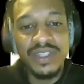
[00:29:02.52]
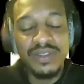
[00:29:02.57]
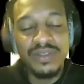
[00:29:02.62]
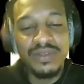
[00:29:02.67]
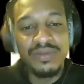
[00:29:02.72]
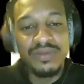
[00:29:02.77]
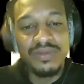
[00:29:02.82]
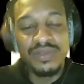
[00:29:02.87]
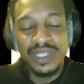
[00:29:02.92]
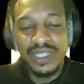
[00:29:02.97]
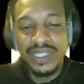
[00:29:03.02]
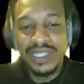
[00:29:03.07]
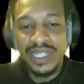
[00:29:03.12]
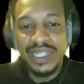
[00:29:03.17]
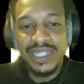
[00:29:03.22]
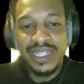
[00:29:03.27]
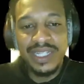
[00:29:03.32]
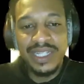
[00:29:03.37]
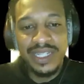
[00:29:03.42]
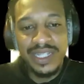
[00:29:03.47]
you, just
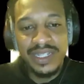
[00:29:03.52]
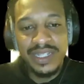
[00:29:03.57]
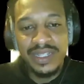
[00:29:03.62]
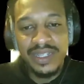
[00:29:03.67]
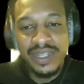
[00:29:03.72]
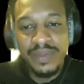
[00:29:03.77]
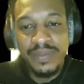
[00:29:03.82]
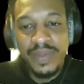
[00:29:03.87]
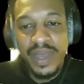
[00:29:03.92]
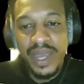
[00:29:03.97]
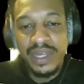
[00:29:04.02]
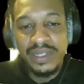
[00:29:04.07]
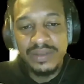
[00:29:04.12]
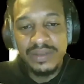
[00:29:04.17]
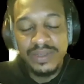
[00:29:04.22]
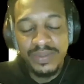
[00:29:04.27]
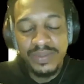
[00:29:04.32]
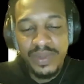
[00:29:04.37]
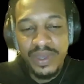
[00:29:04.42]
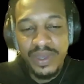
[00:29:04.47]
like they did in the
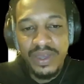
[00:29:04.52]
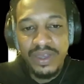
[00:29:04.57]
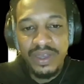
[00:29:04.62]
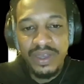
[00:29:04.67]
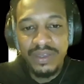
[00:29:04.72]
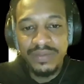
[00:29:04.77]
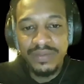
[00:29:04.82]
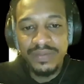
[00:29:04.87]
Apocalypse of Paul.